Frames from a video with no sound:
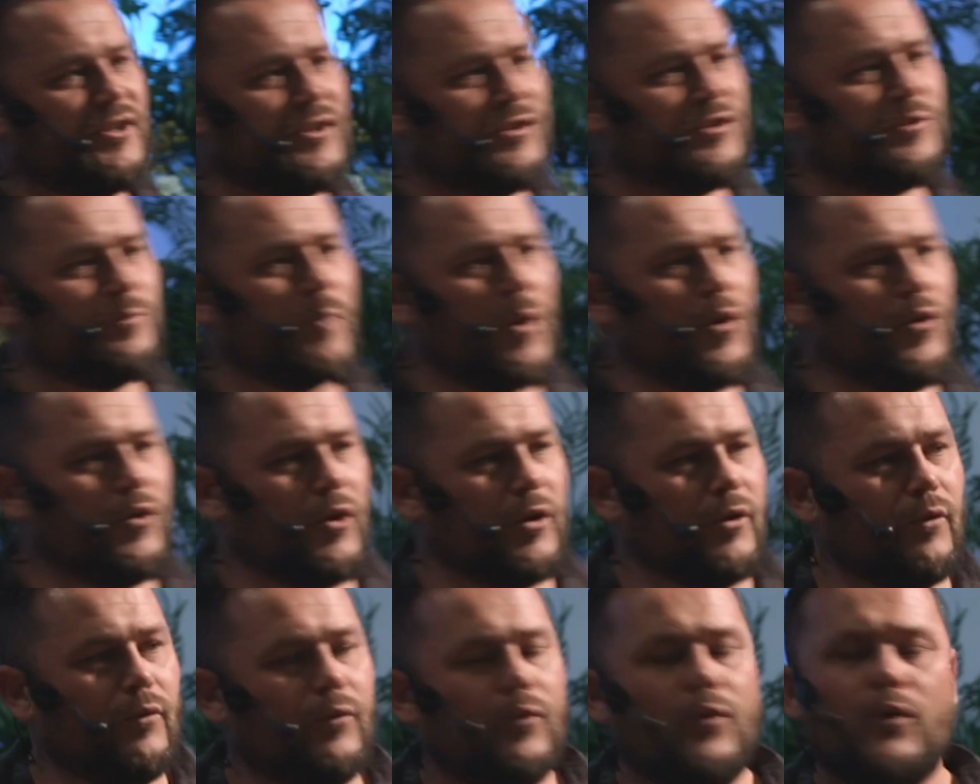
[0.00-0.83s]

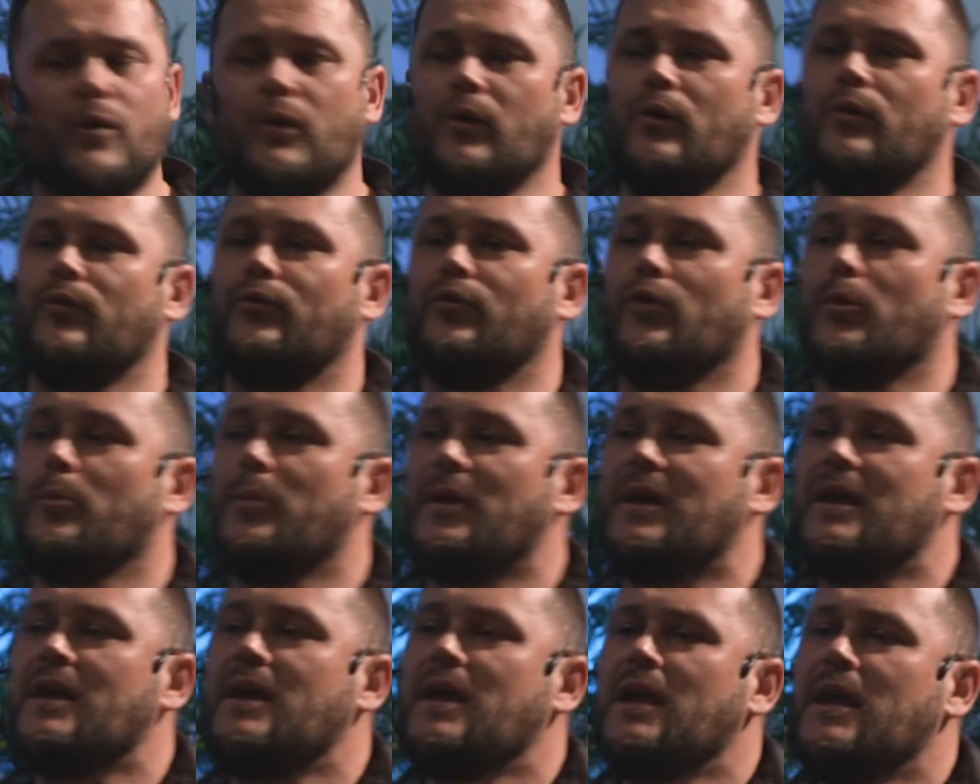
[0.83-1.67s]
spoken from
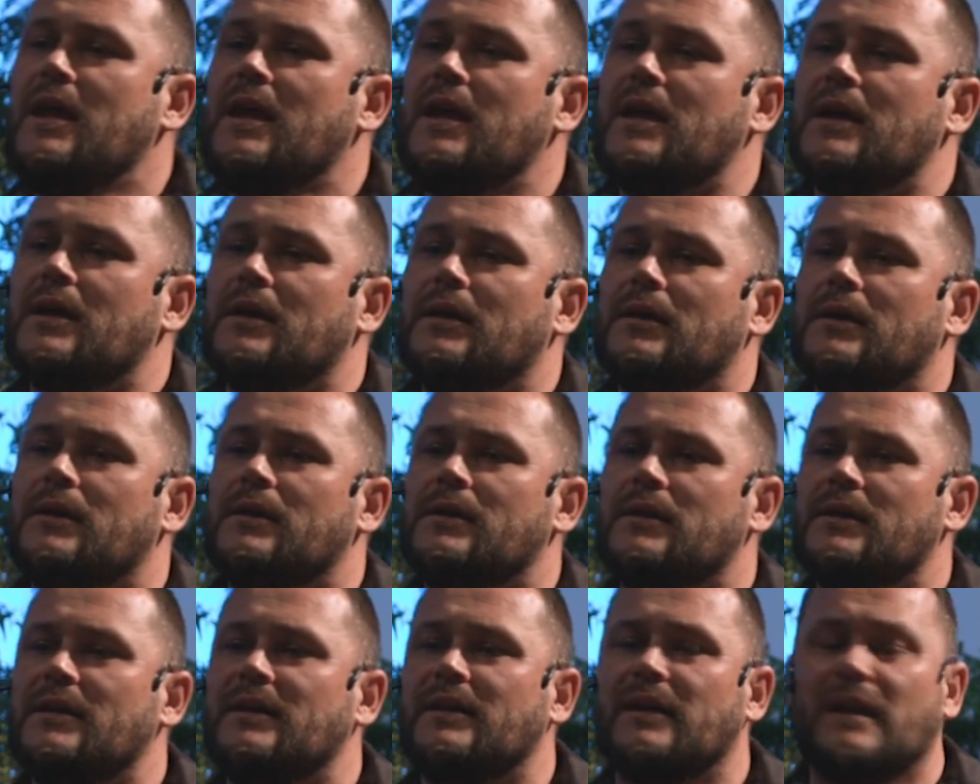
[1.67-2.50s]
here
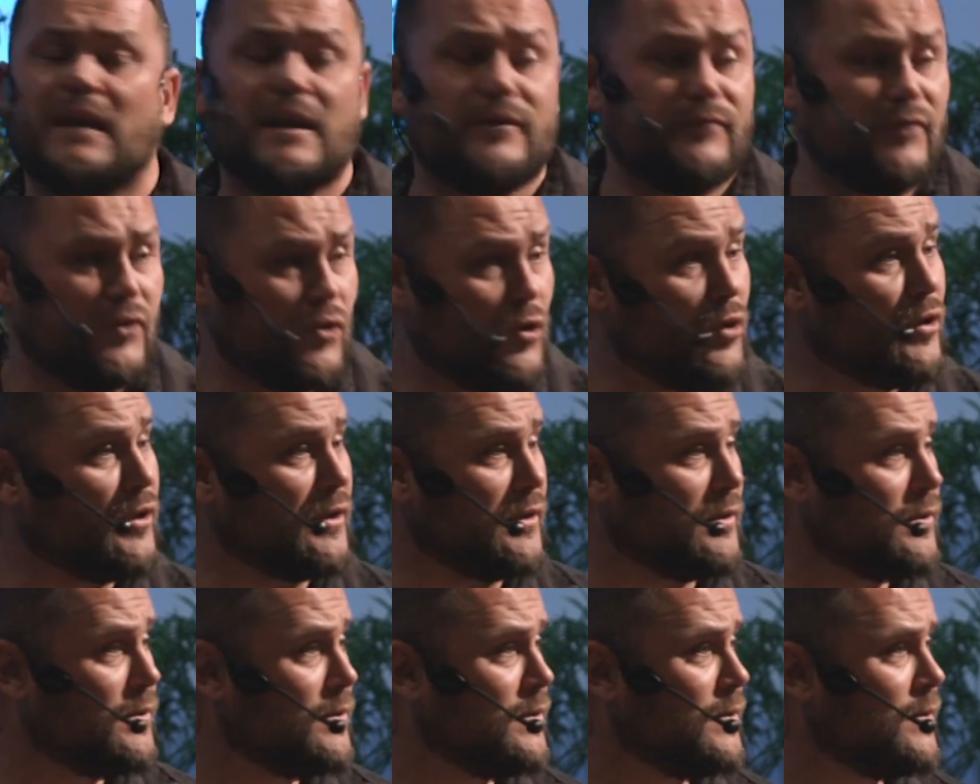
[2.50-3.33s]
in love and
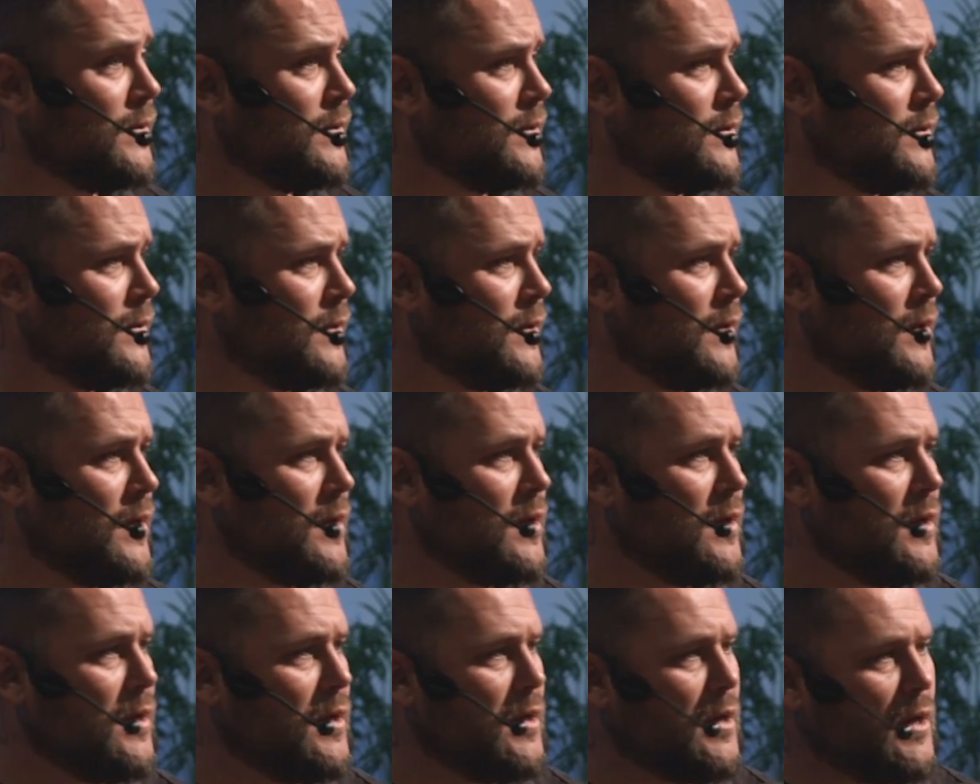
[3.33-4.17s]
honor.
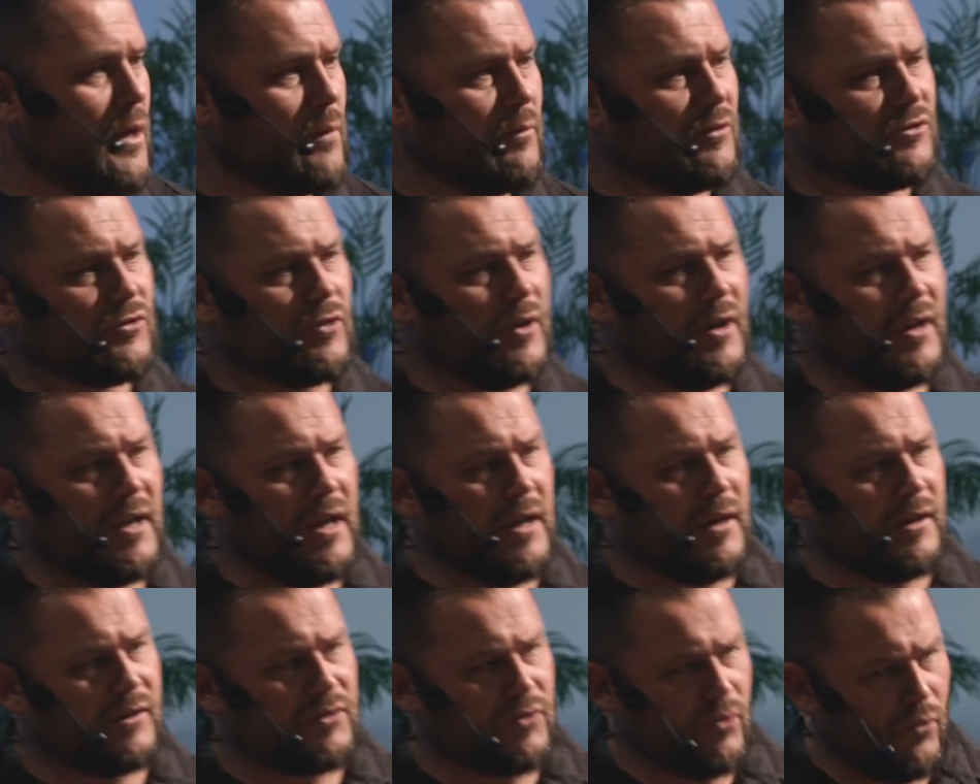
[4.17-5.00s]
I'm just trying to
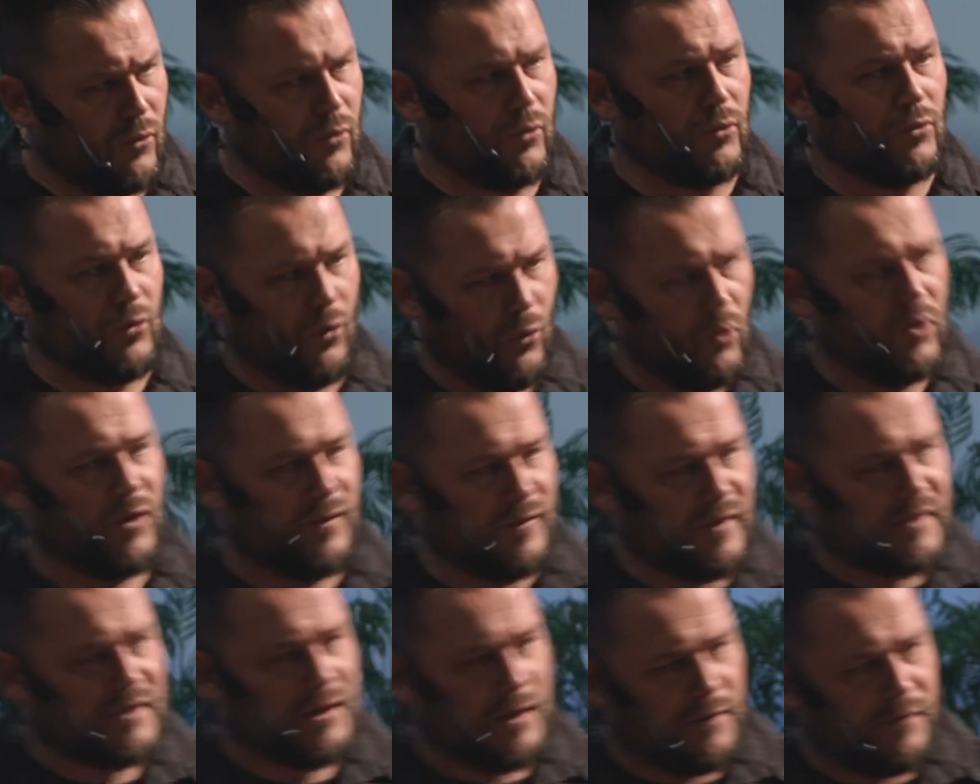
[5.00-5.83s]
get us all
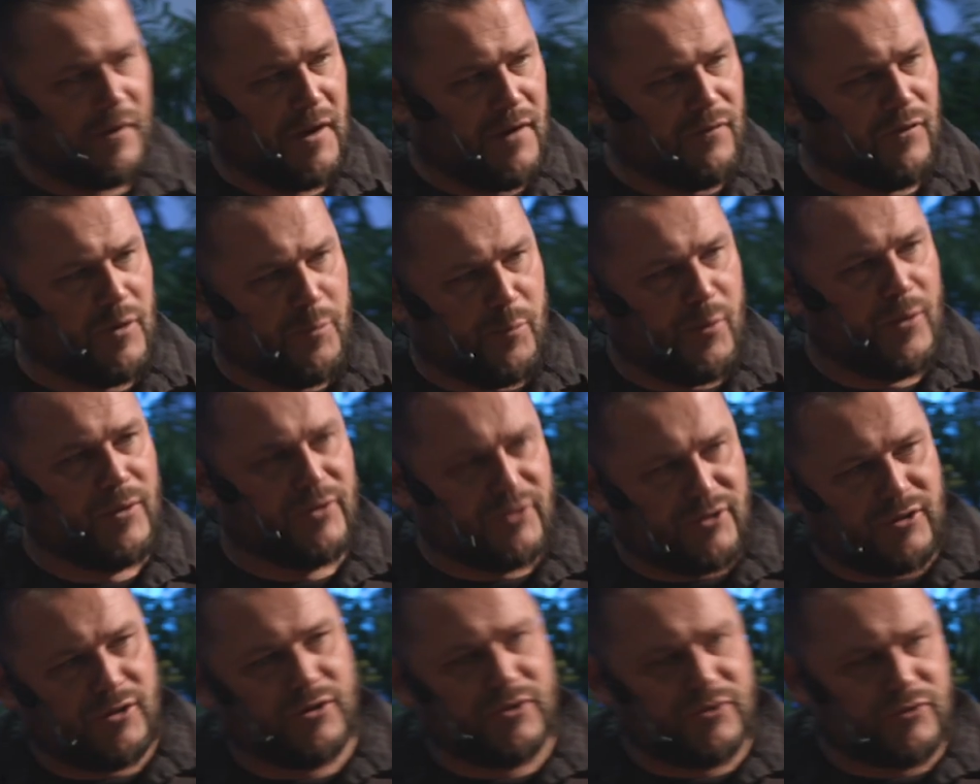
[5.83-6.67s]
of us, if every
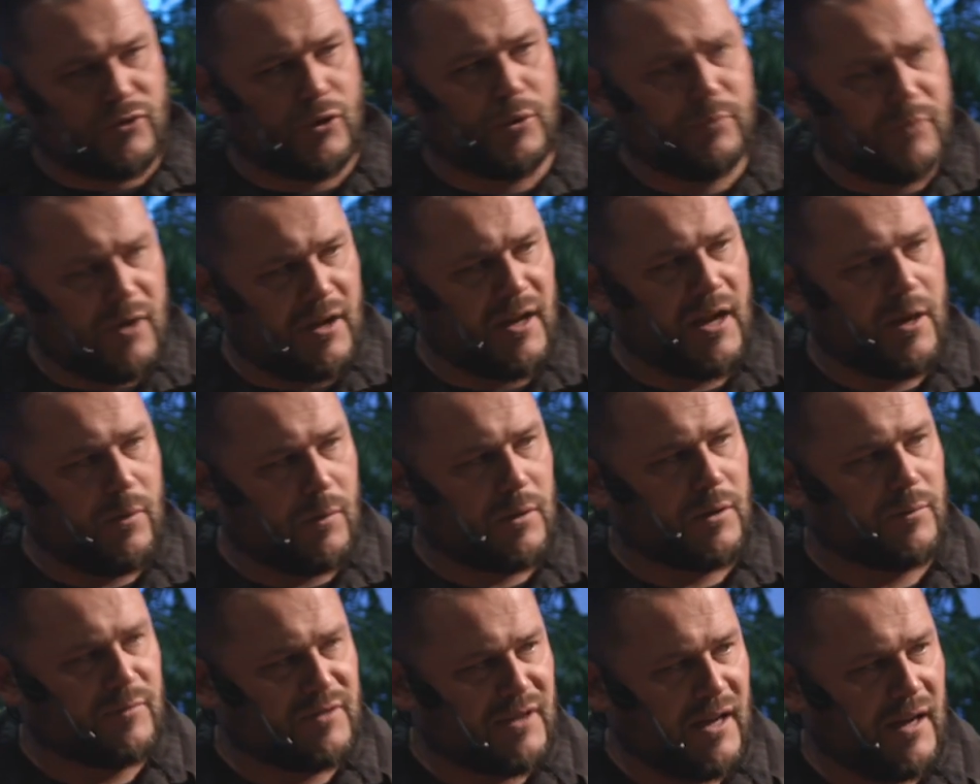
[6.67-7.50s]
person in this room can get
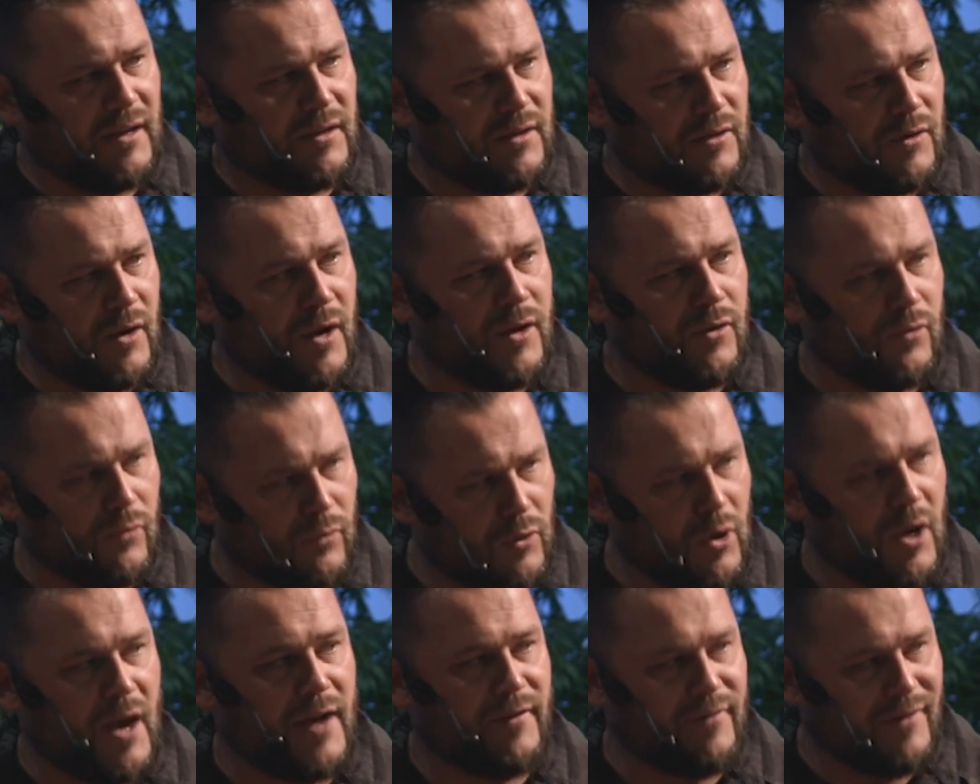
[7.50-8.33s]
what I'm saying tonight,
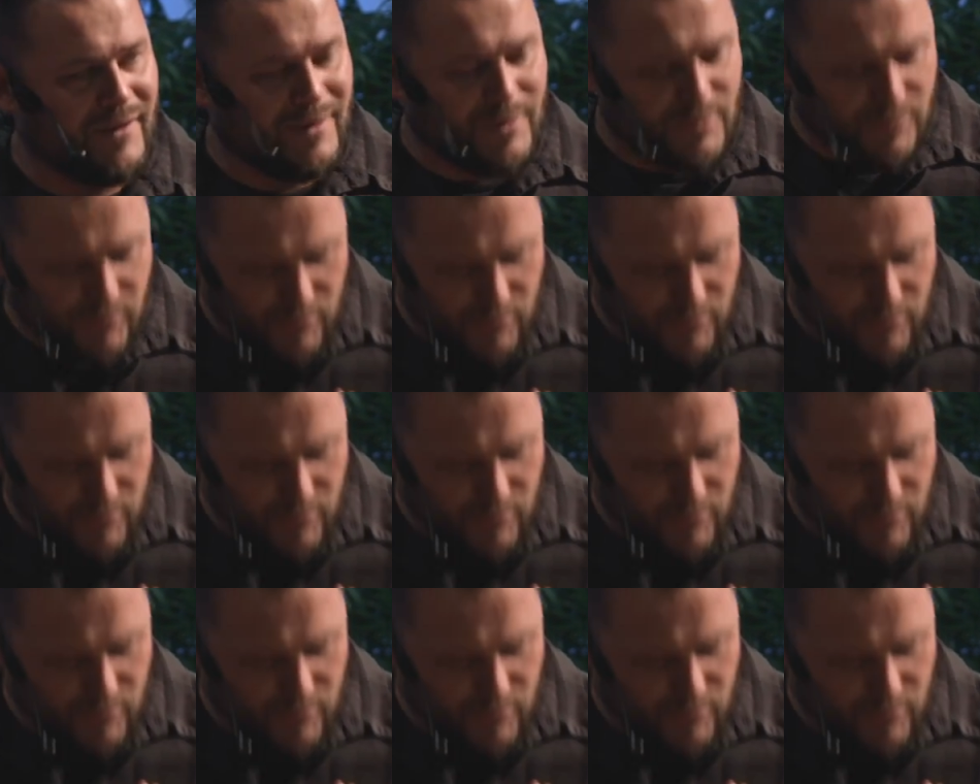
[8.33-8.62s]
your life is